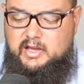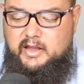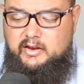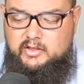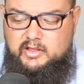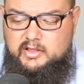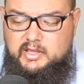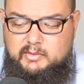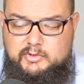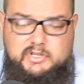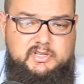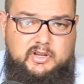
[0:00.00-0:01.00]
I know that the
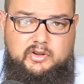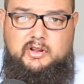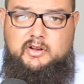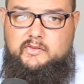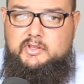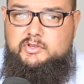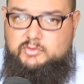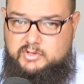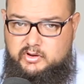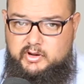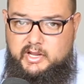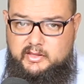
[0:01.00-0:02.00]
images I got out of this was
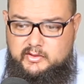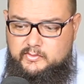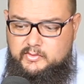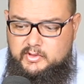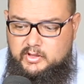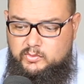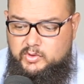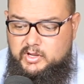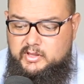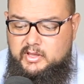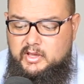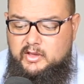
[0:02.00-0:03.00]
great. They
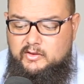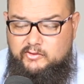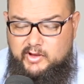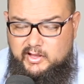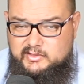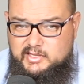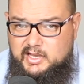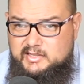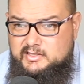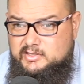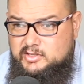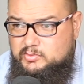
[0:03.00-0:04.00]
worked. File
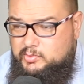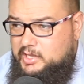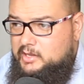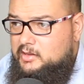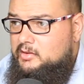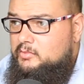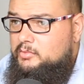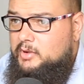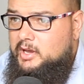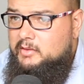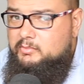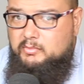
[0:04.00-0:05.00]
sizes is big.
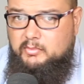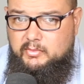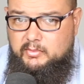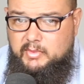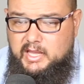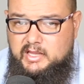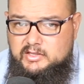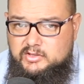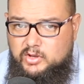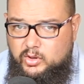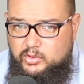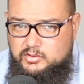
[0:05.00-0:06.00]
My Mac
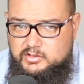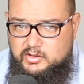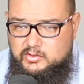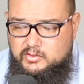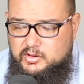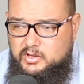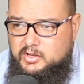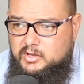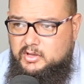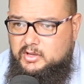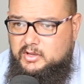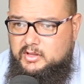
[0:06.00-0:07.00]
is old, so
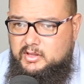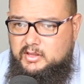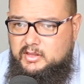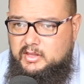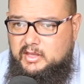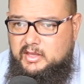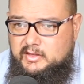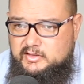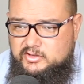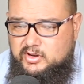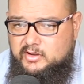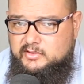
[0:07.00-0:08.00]
it
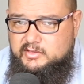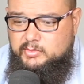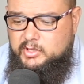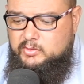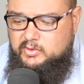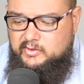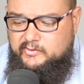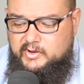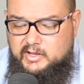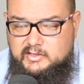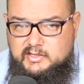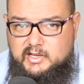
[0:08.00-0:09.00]
struggles a bit with the
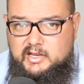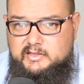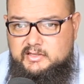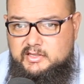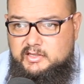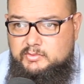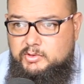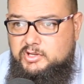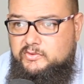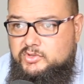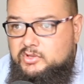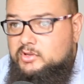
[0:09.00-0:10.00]
file sizes, and
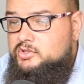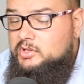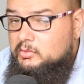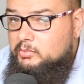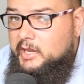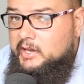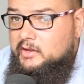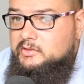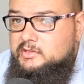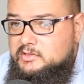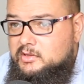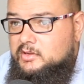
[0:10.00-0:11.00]
especially you start shooting
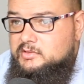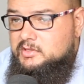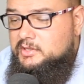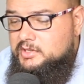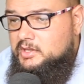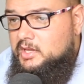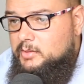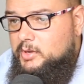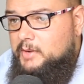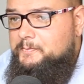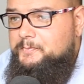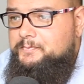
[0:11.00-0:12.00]
panos and start stitching them
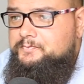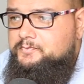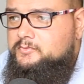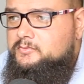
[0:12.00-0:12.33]
up.